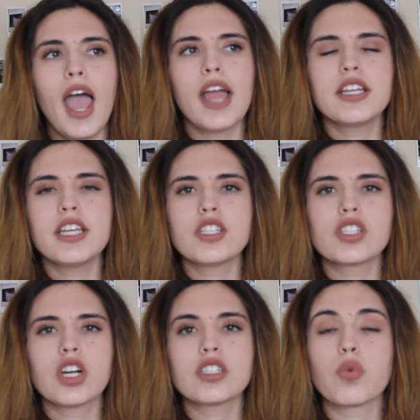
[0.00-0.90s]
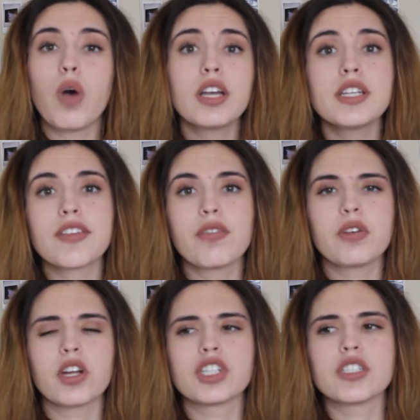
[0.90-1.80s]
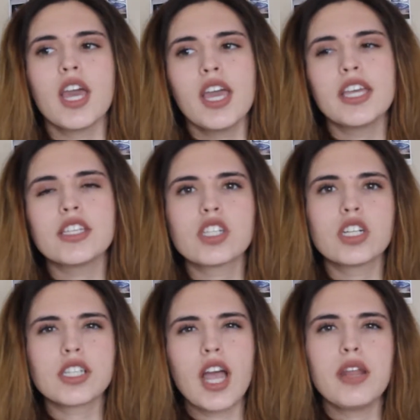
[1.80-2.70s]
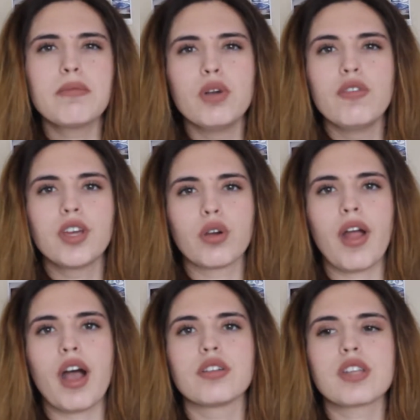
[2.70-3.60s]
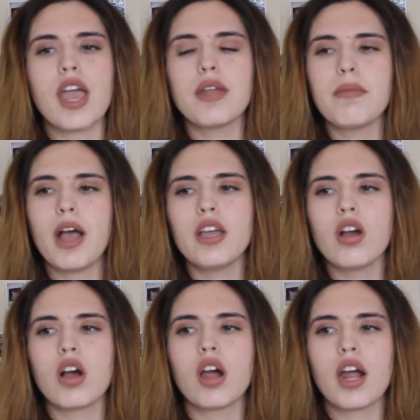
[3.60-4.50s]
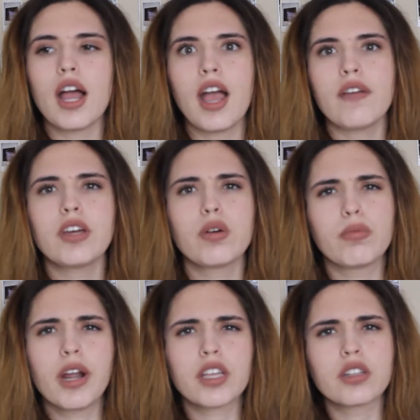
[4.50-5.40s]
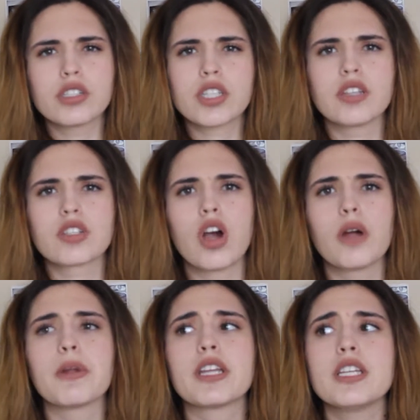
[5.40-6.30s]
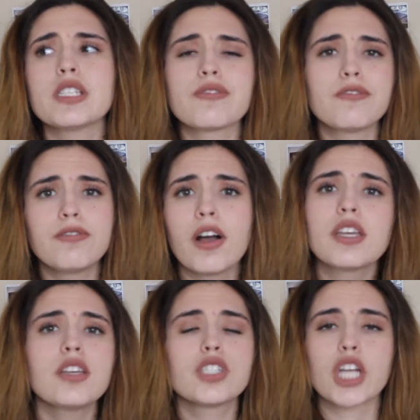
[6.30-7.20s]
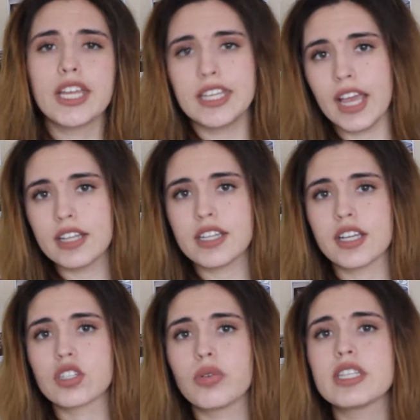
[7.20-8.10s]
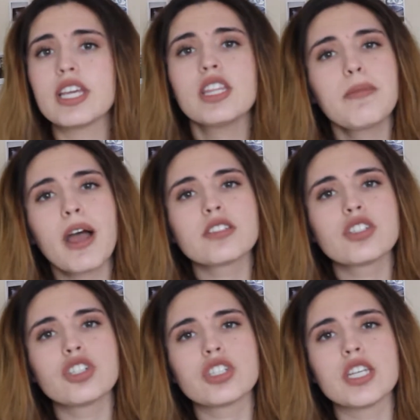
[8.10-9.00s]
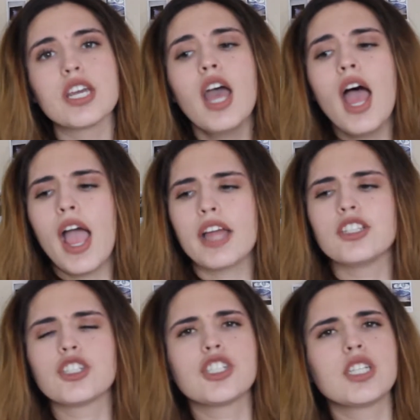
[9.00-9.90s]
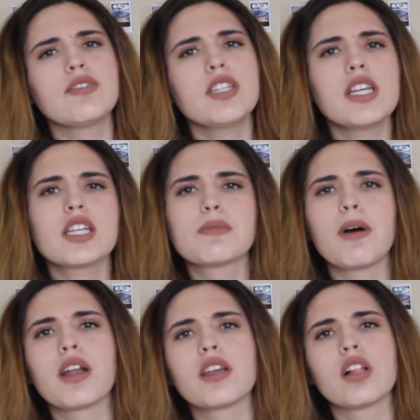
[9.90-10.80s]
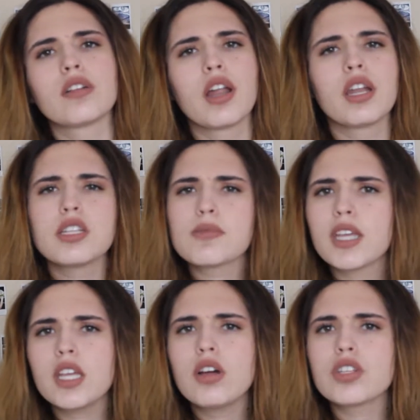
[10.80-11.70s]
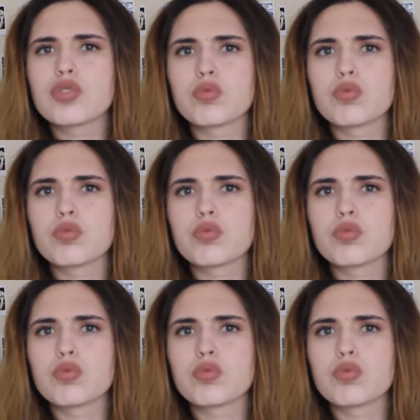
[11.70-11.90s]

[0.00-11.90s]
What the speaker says: And he starts, while he's giving me directions, he starts kind of moving around. And my car, I have like a regular sized car, but he's fucking gigantic. So he's in the passenger seat and he's shifting his body all around and he's making all these